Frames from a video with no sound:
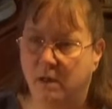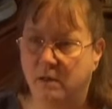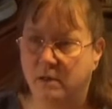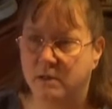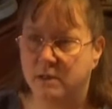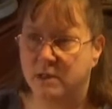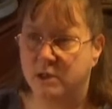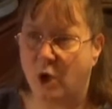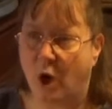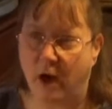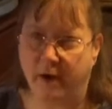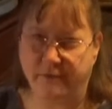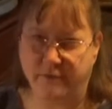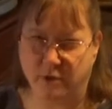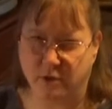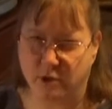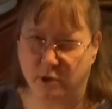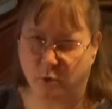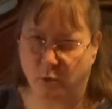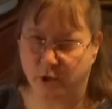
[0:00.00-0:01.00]
soft
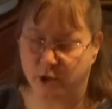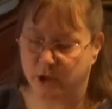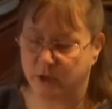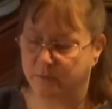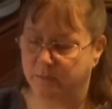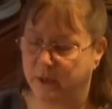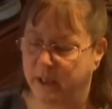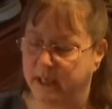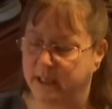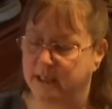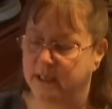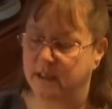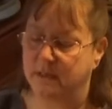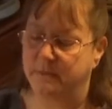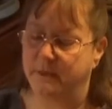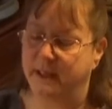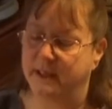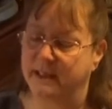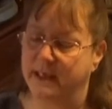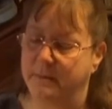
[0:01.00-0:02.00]
or squishy places
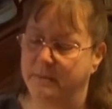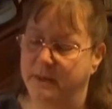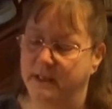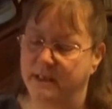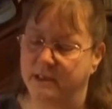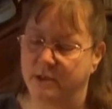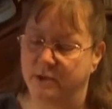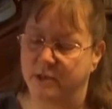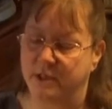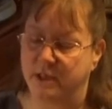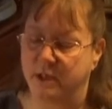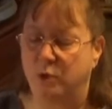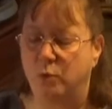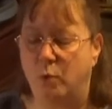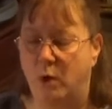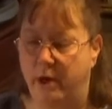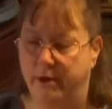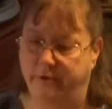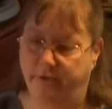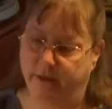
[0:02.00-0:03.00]
because that means there's still
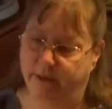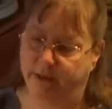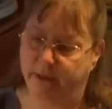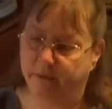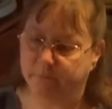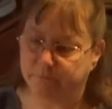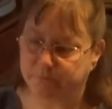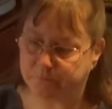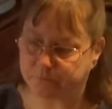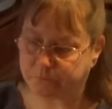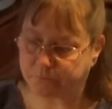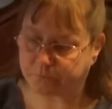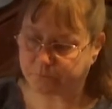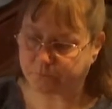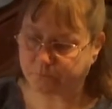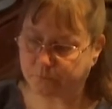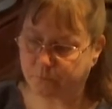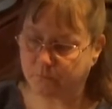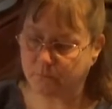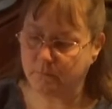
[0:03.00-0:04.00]
water in it.
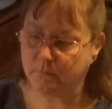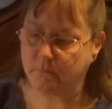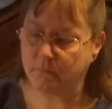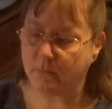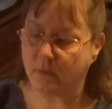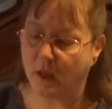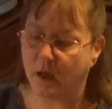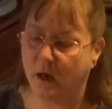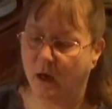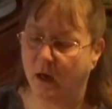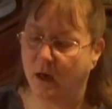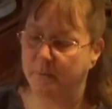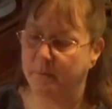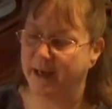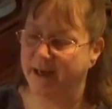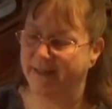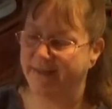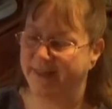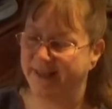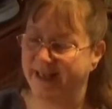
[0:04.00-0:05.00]

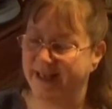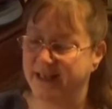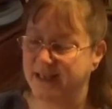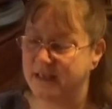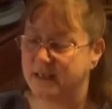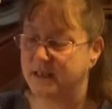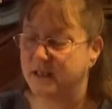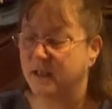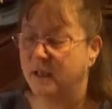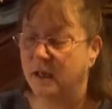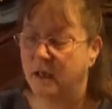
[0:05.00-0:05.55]
And these